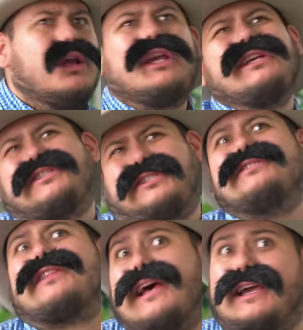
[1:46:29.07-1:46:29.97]
He's
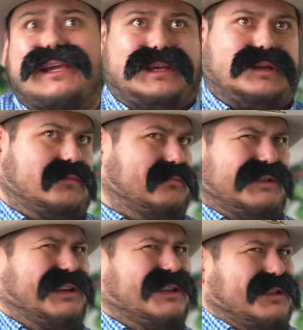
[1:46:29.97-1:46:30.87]
just lying.
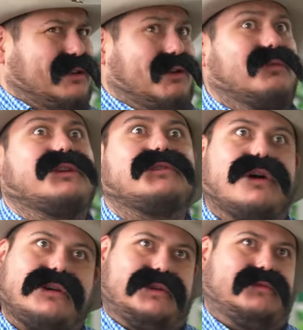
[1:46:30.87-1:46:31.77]
He doesn't know what he's
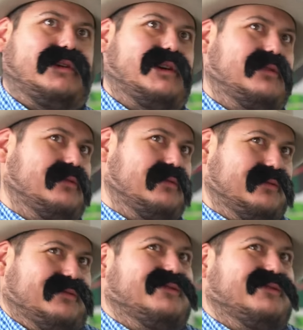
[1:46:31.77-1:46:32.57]
talking about.